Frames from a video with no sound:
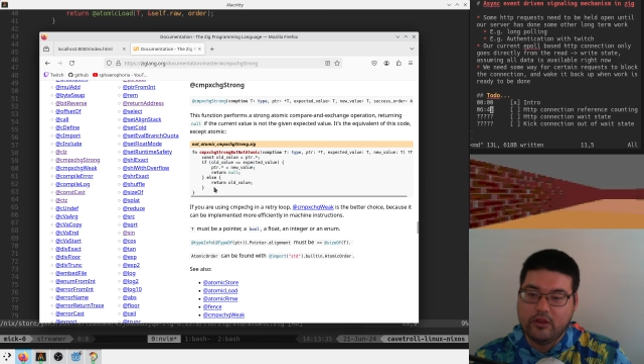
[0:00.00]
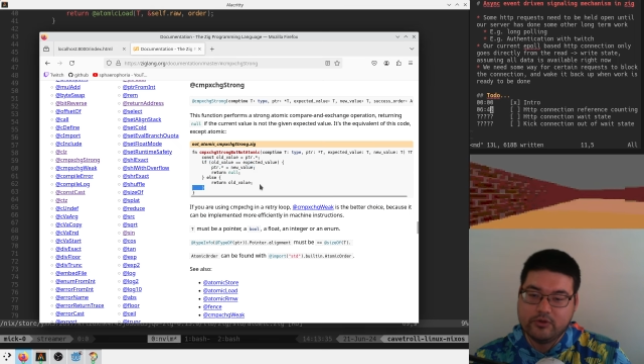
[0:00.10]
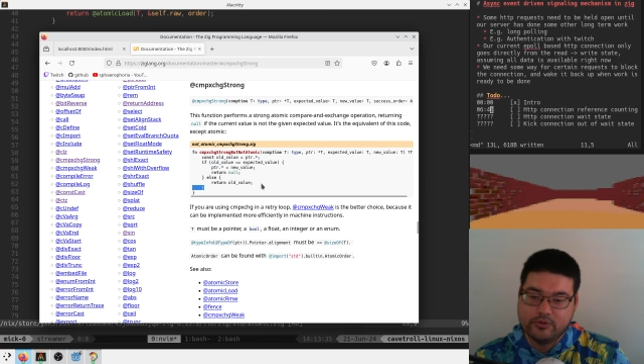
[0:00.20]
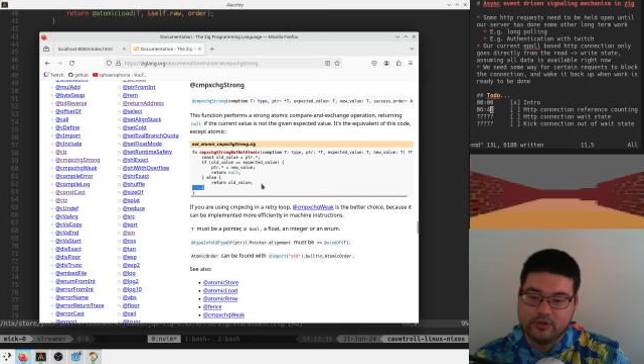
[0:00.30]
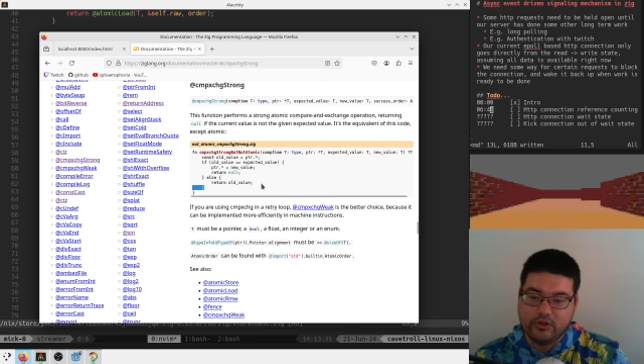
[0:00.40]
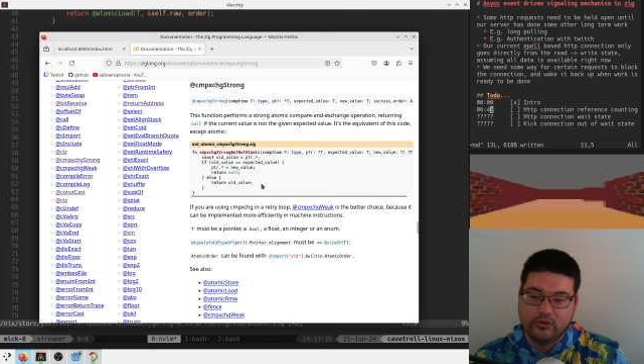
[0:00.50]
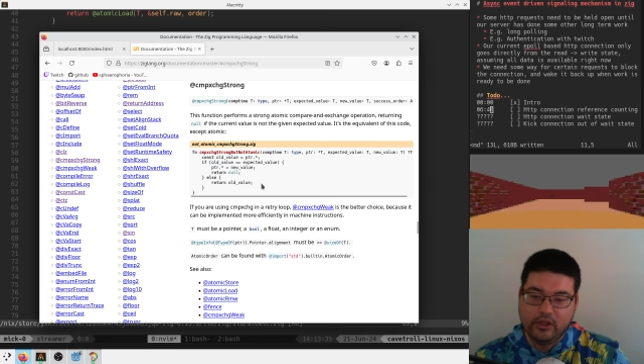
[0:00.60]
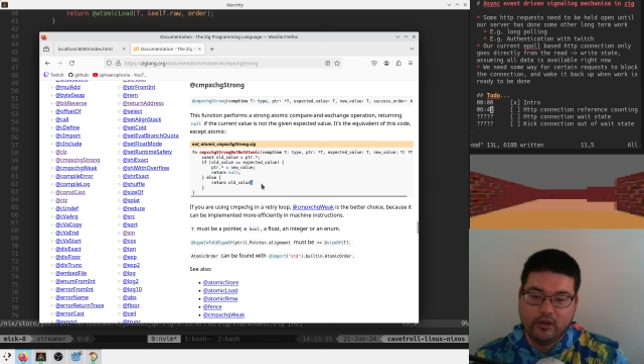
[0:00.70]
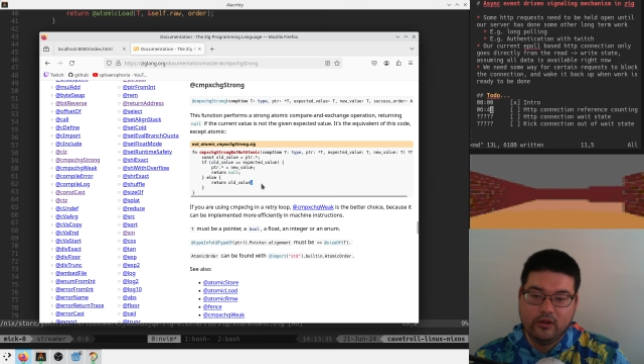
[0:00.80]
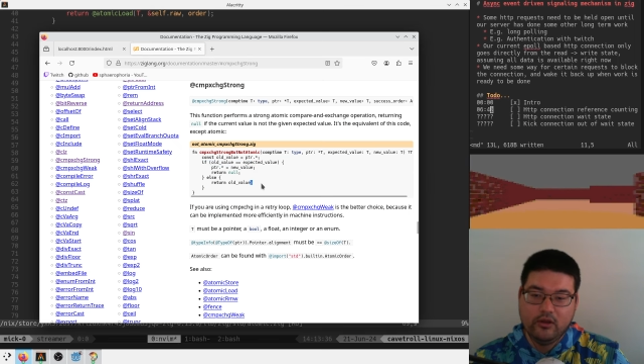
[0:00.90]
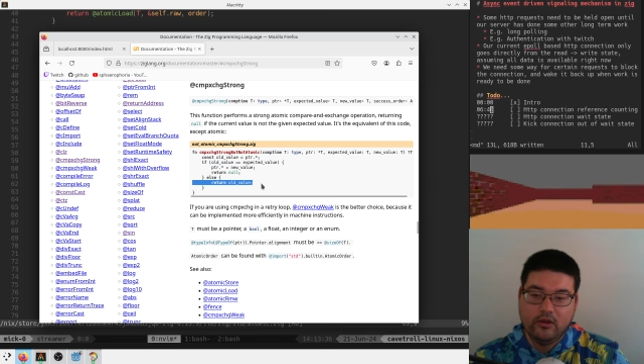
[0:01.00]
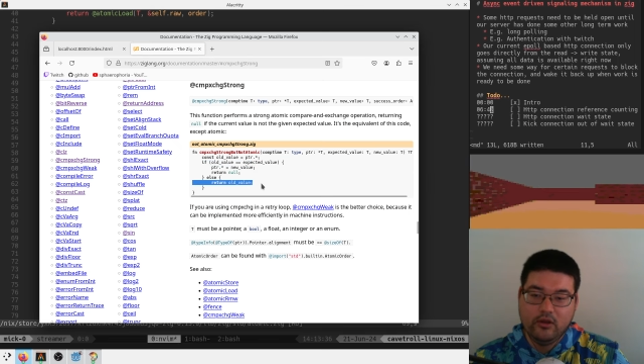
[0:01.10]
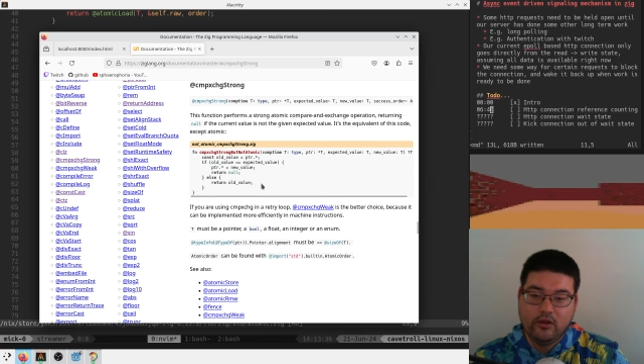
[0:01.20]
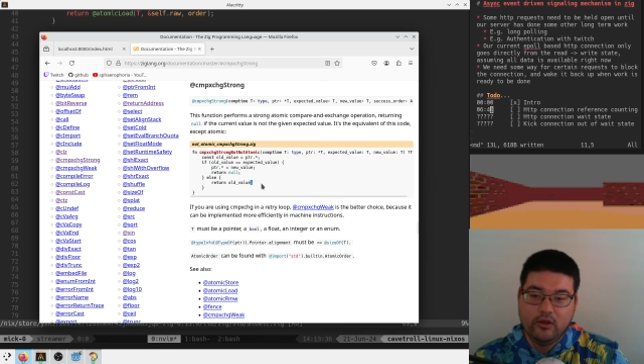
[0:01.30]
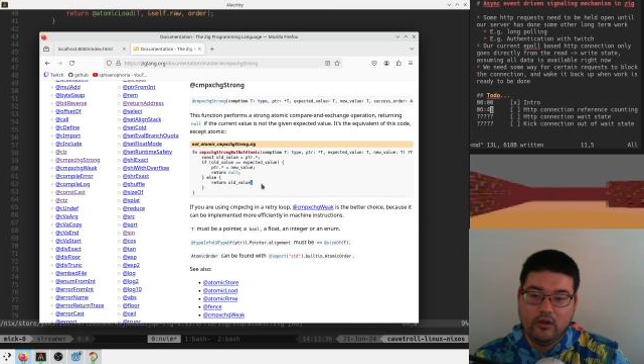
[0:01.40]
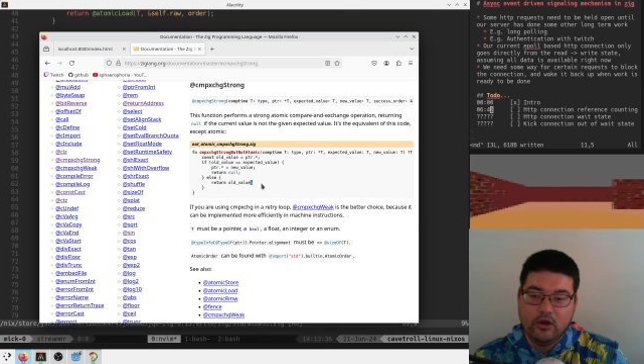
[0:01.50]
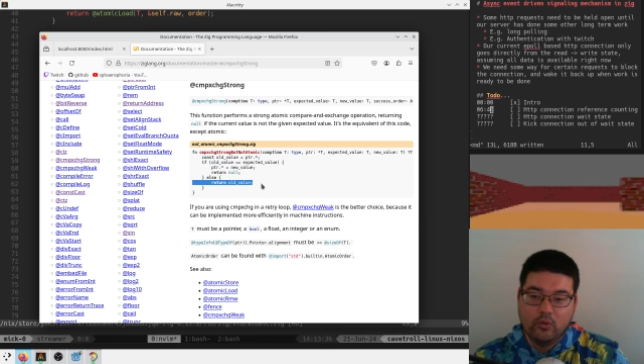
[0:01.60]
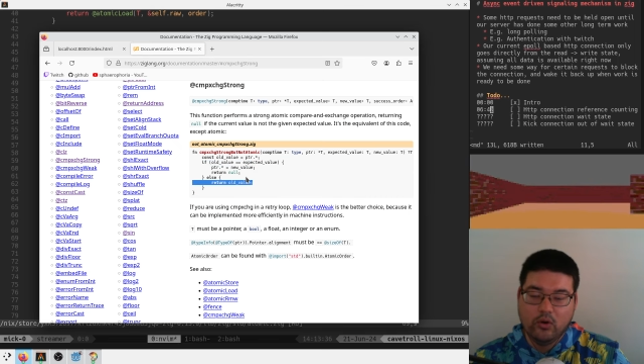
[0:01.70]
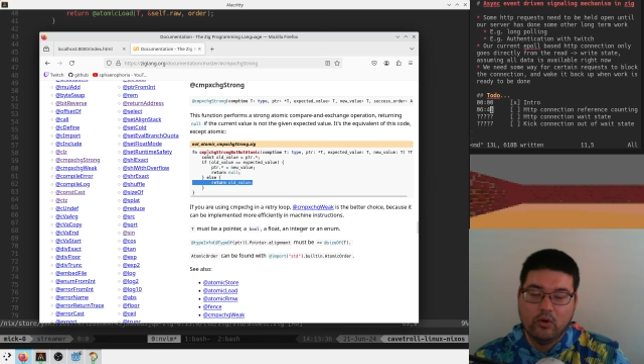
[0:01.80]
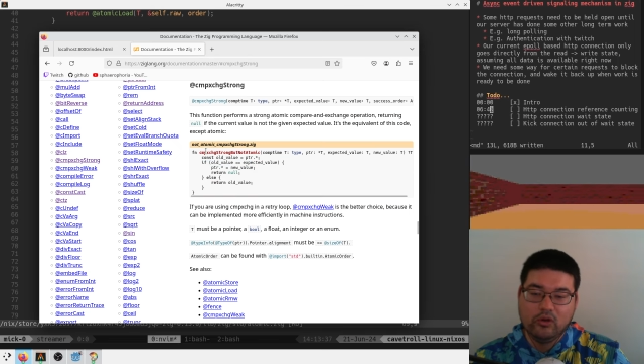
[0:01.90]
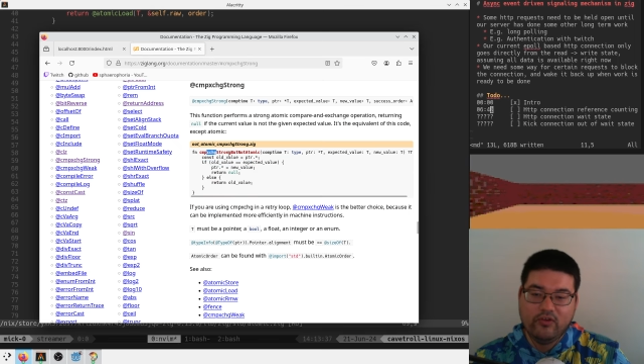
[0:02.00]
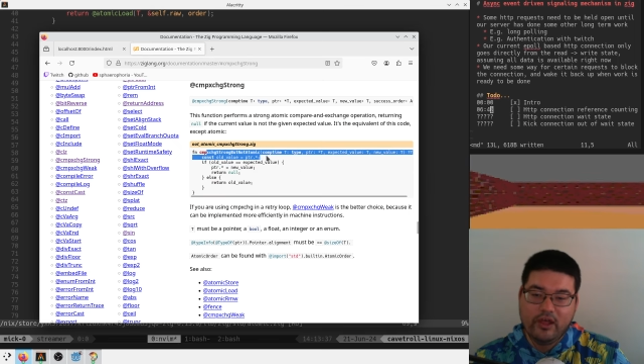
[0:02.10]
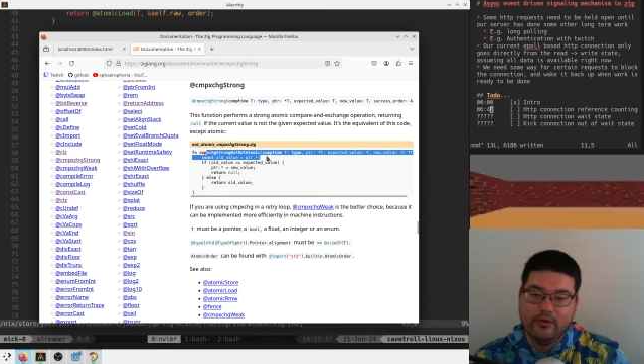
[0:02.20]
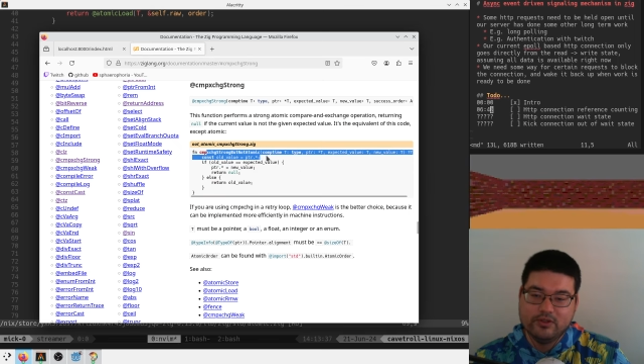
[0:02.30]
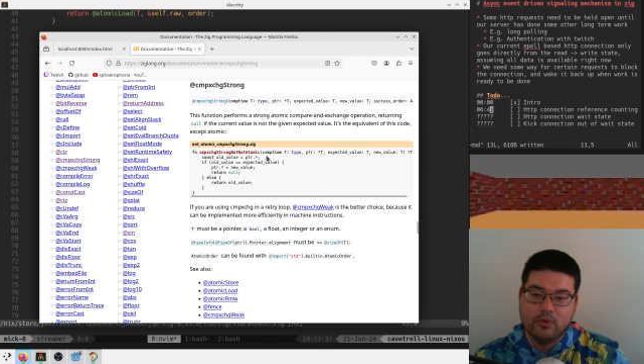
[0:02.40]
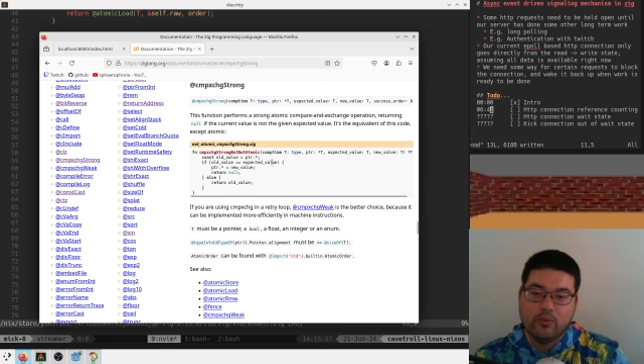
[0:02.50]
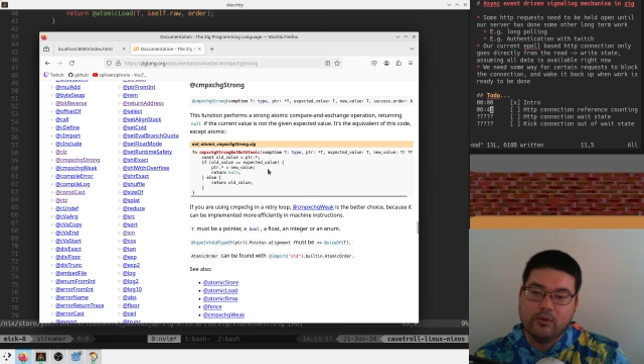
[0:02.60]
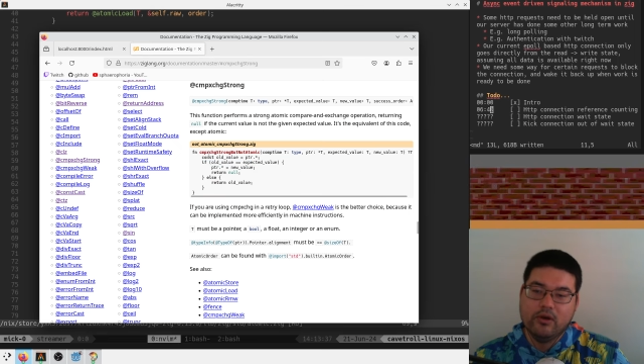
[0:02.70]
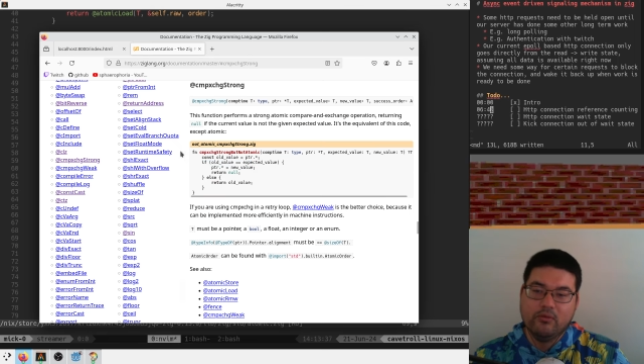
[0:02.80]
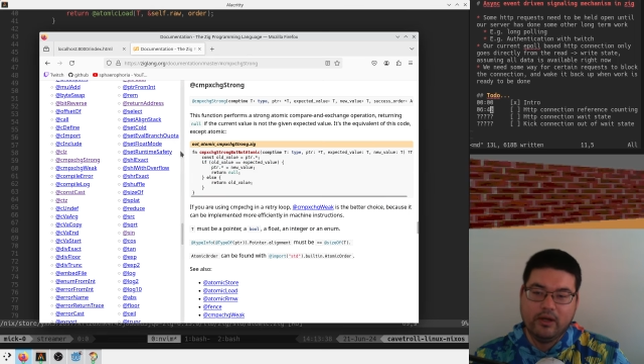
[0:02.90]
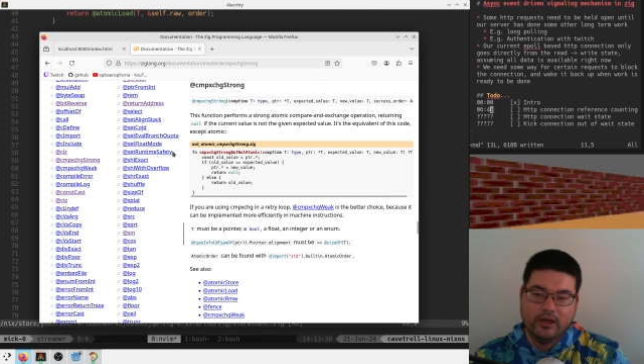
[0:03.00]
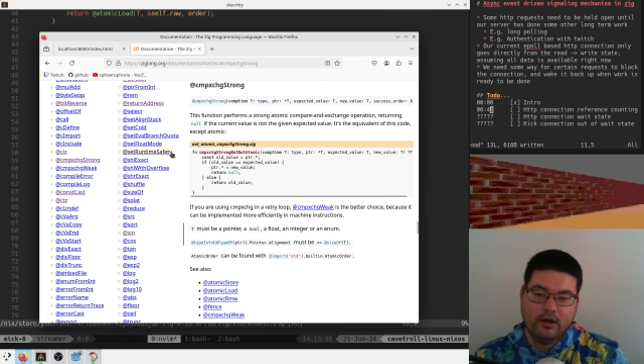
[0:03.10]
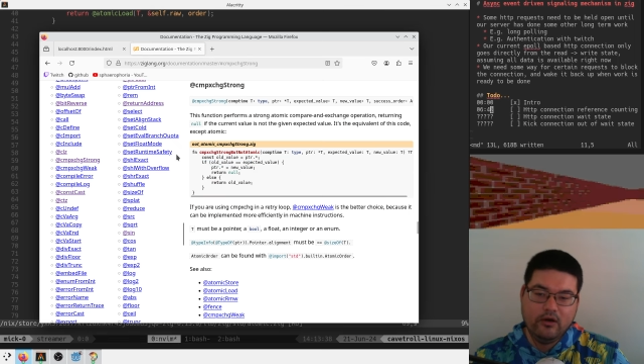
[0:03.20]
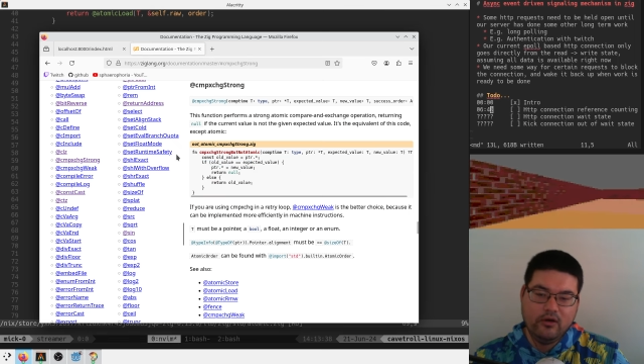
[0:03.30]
otherwise return the old thing. Where old value is what we read right now.